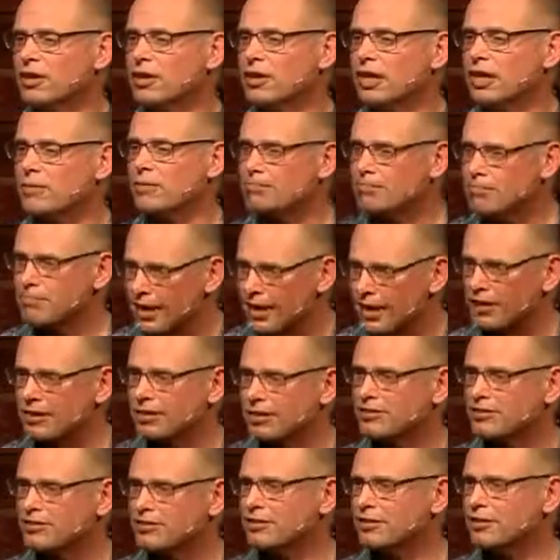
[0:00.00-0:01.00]
it
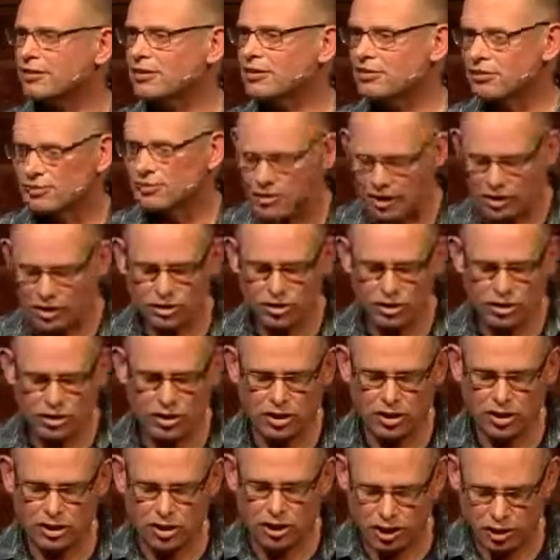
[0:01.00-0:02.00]
makes such
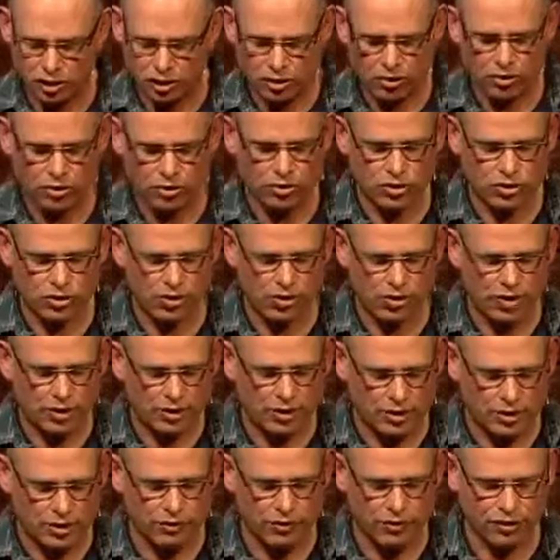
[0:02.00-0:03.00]
a huge
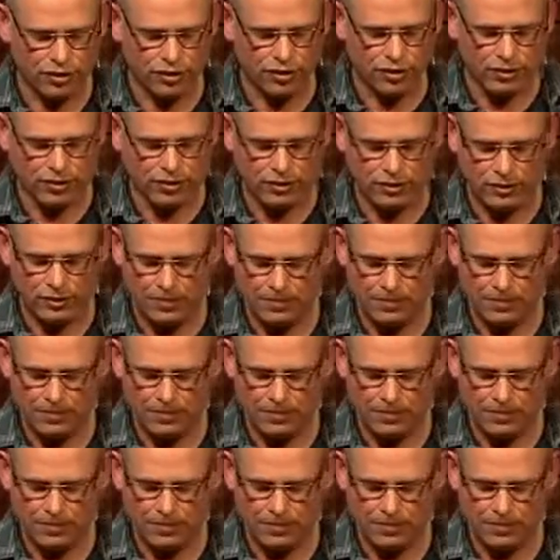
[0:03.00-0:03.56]
difference.